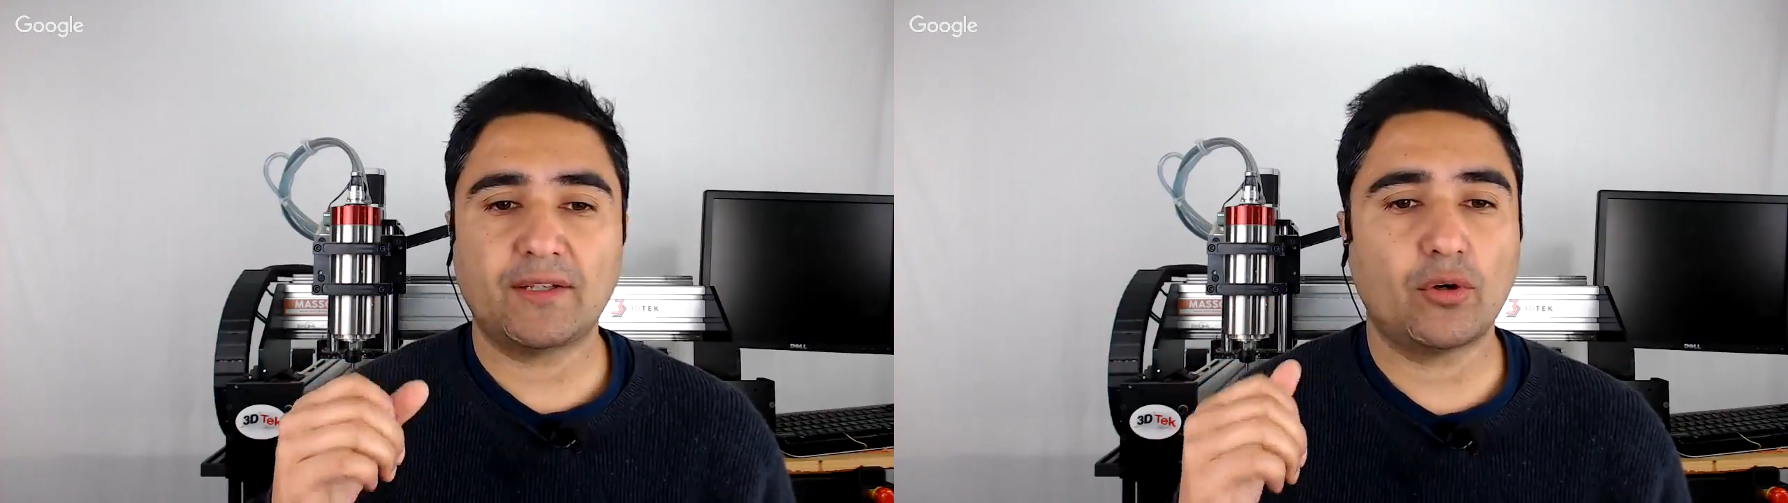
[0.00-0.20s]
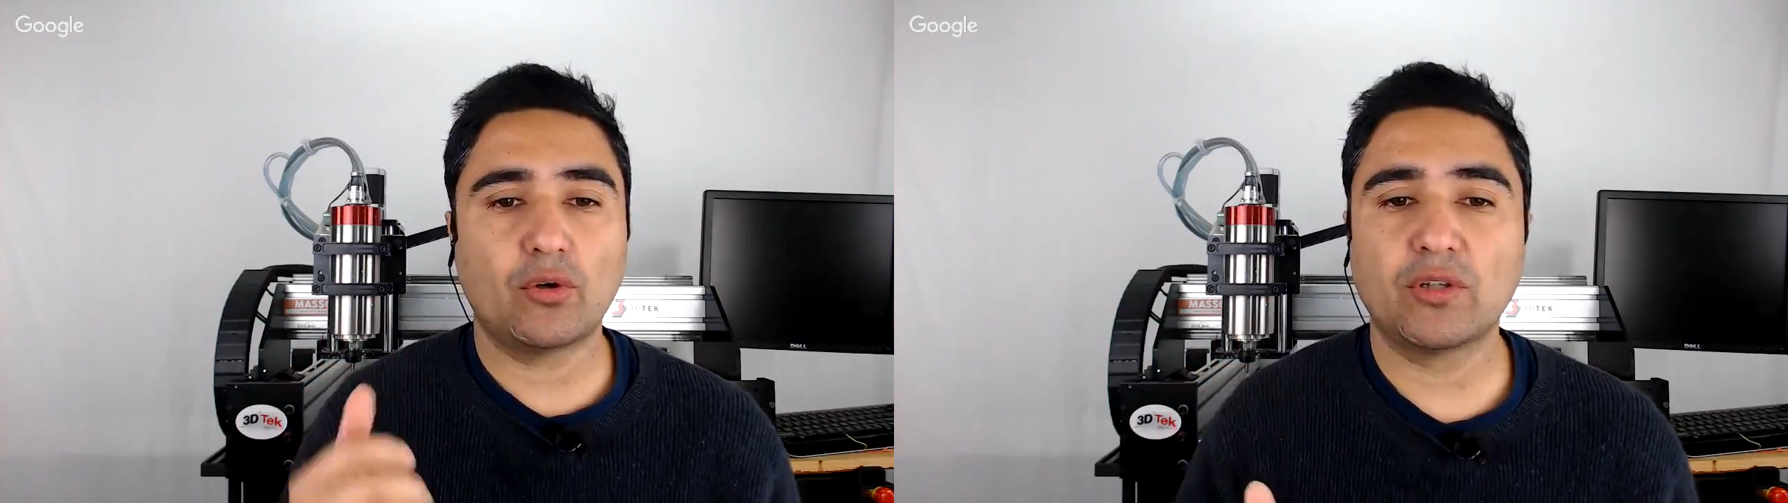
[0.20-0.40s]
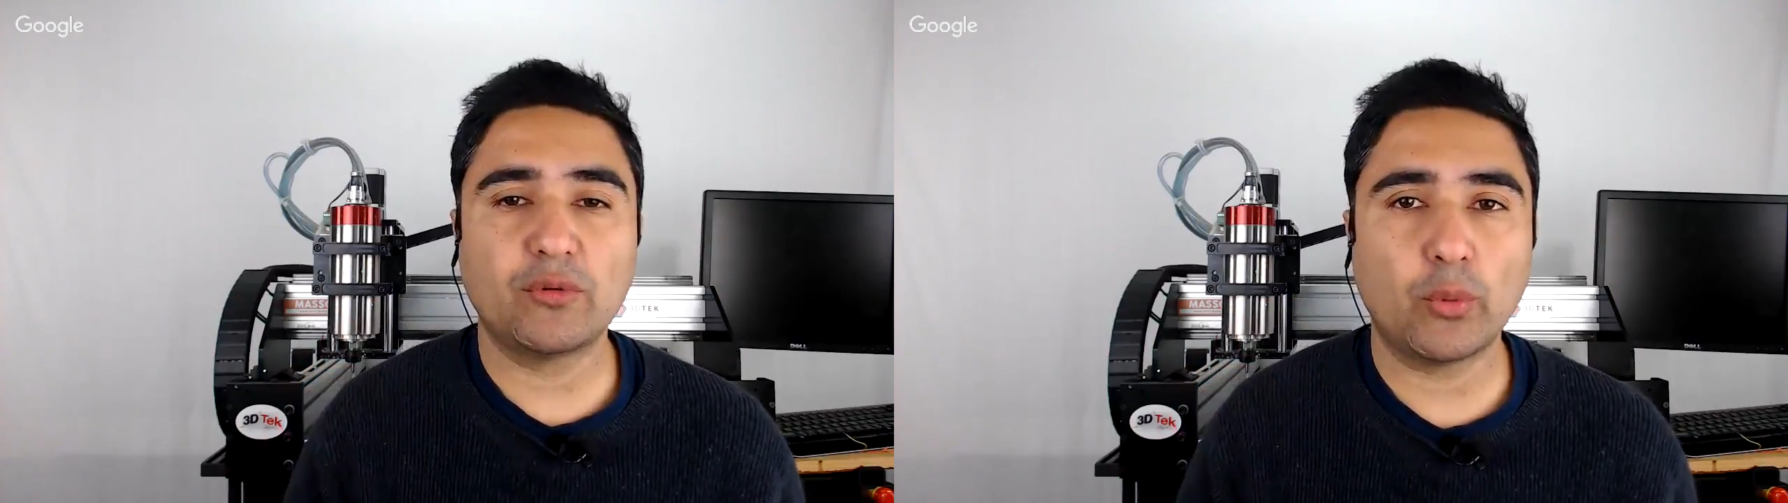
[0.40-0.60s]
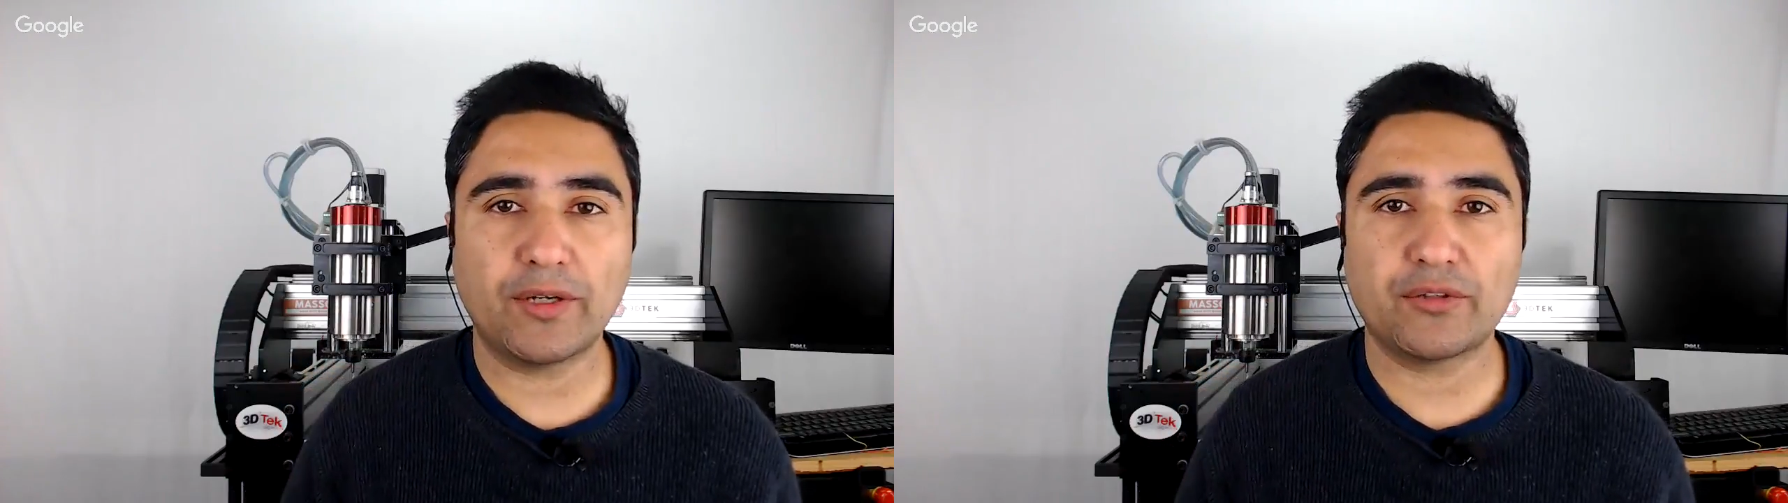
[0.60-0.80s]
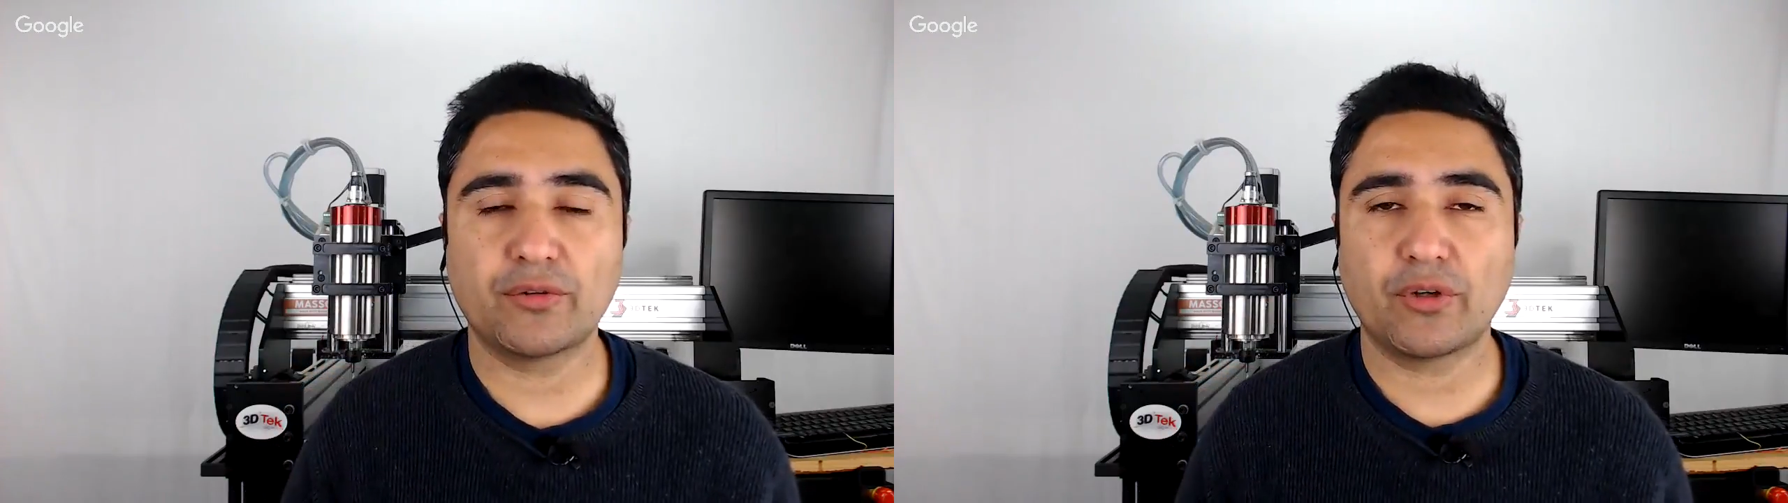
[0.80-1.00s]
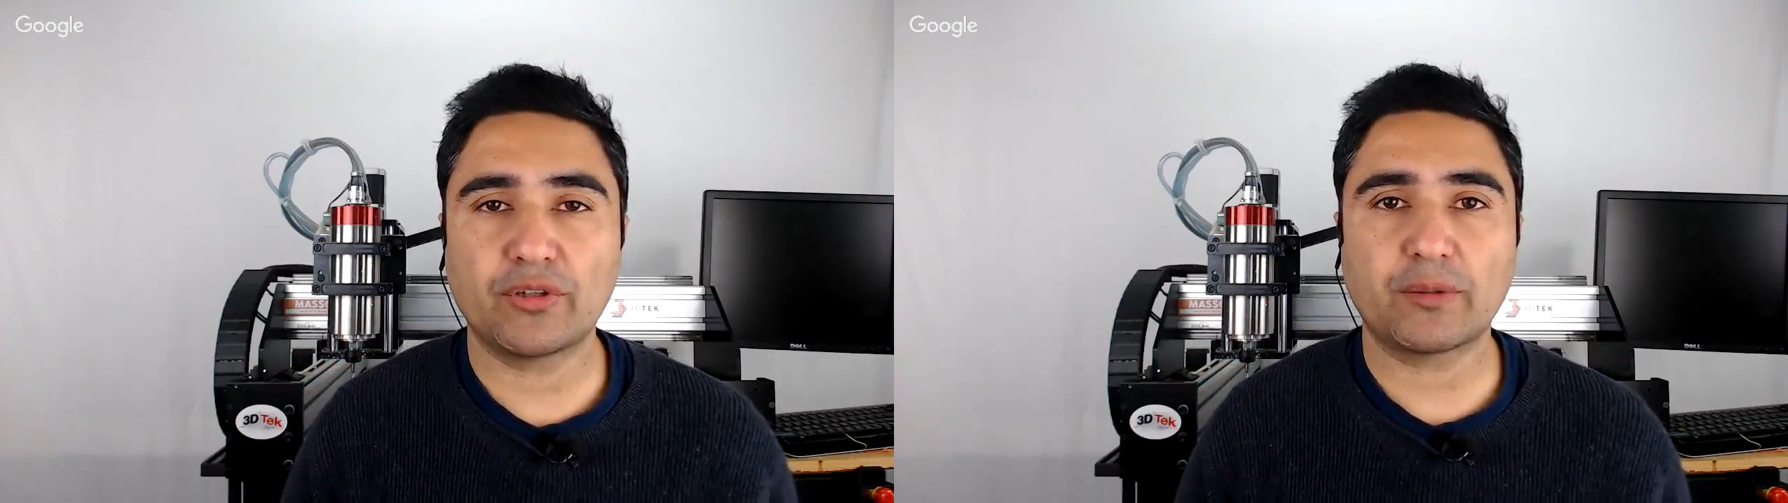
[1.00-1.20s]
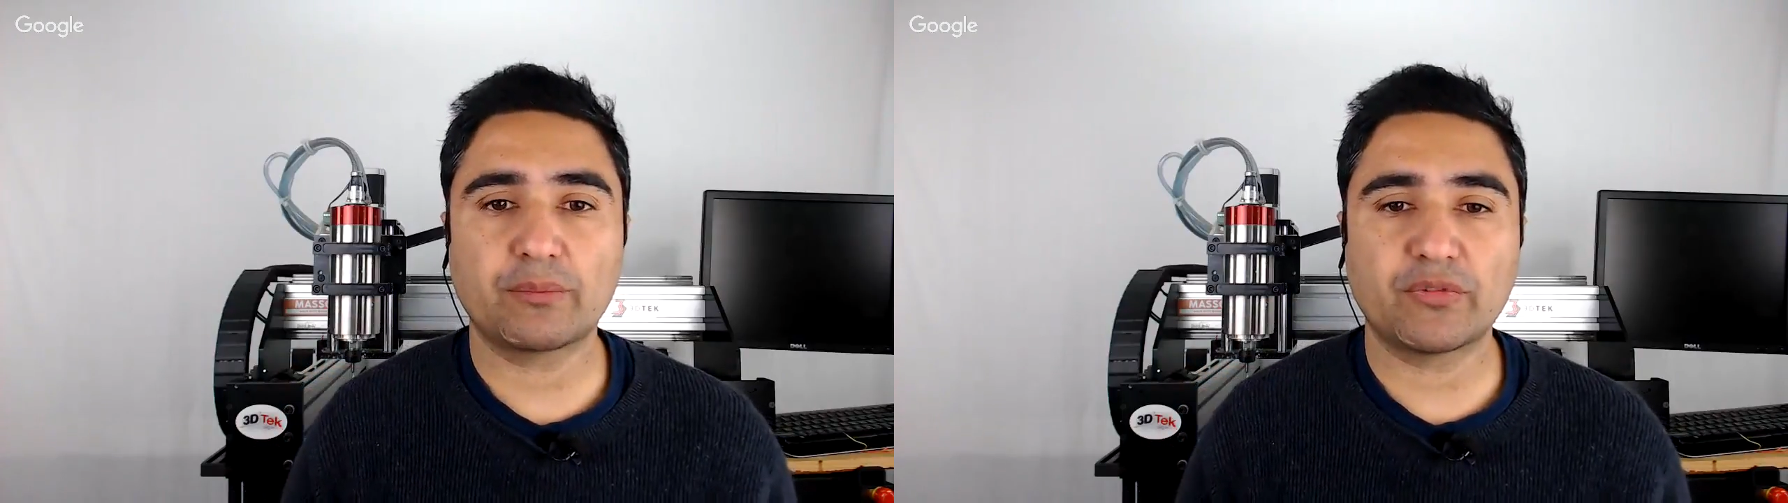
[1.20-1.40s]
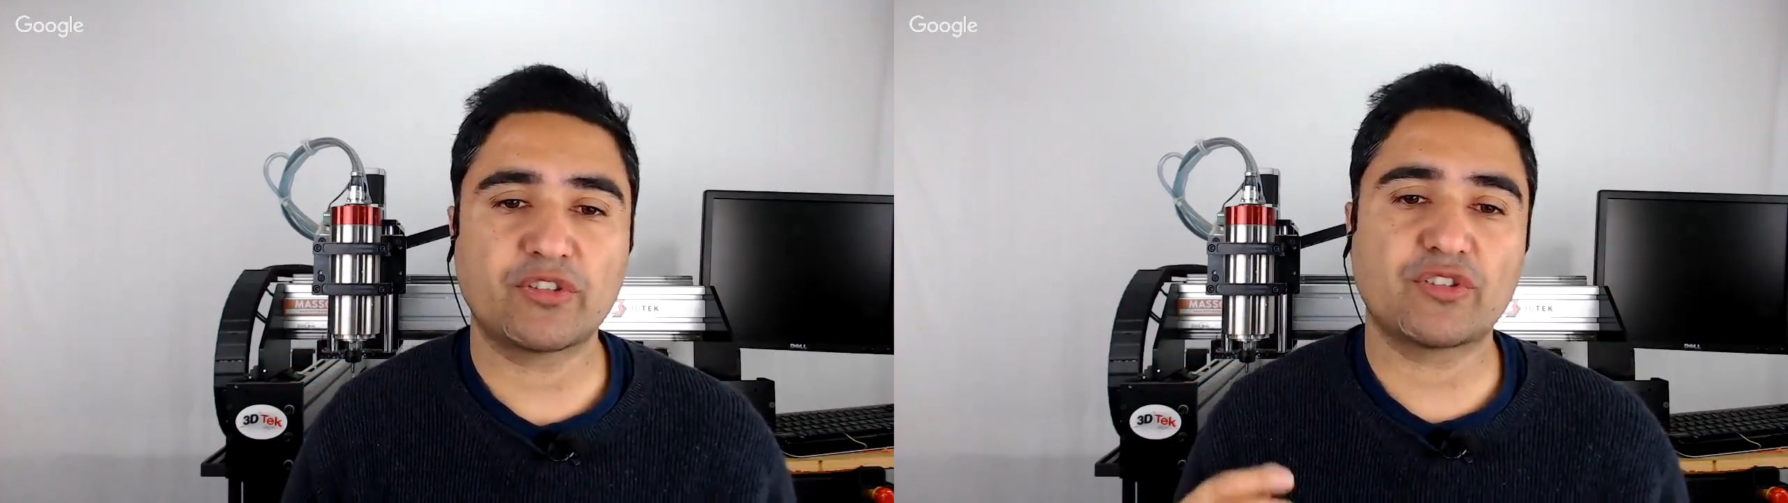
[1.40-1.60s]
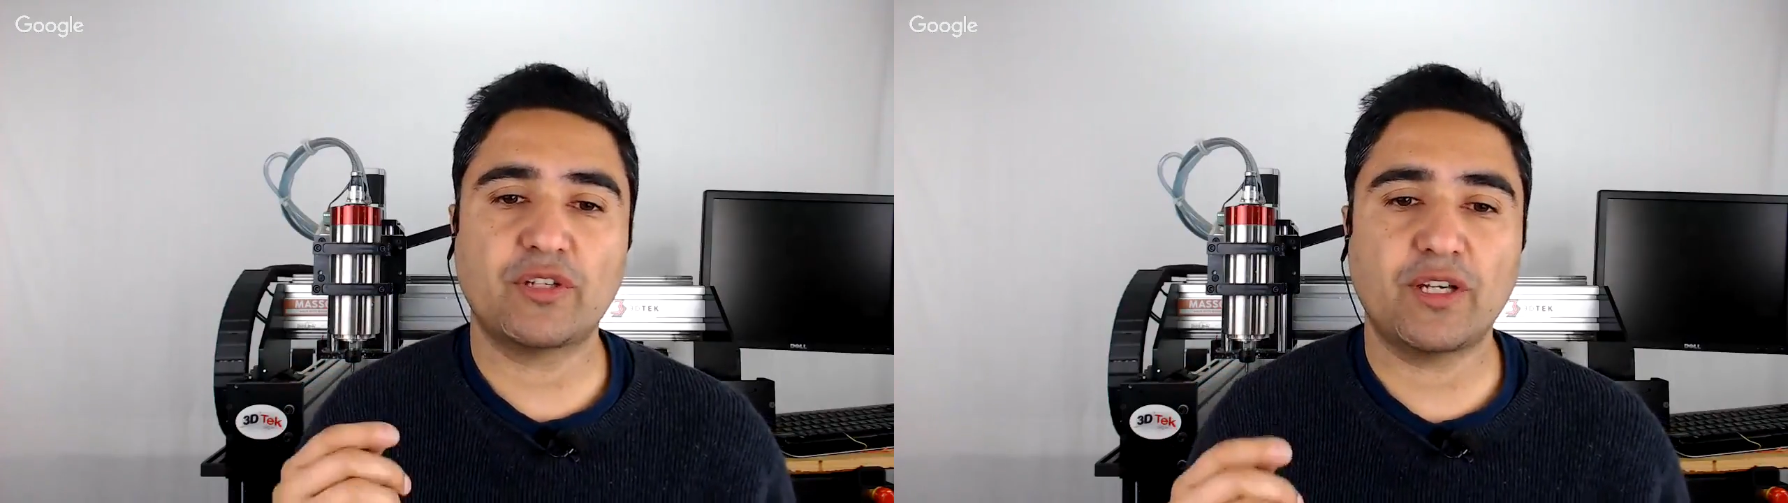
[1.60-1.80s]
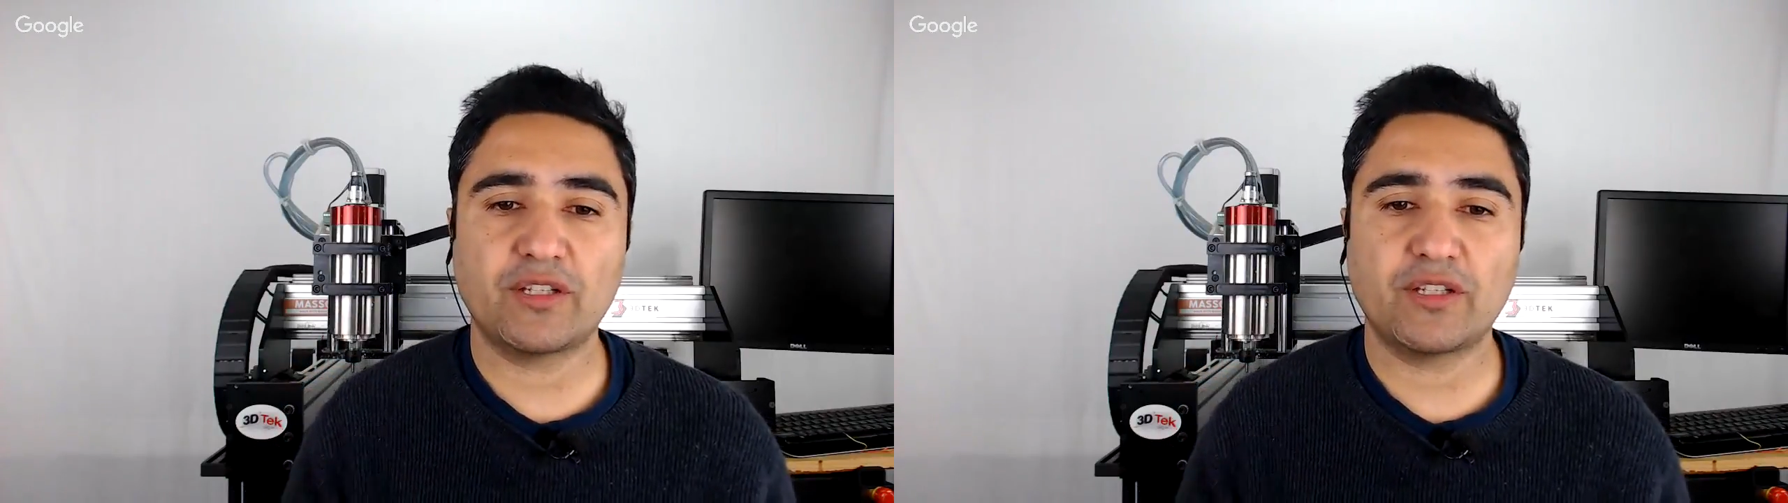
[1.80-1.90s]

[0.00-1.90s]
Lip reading: and the only way to know that position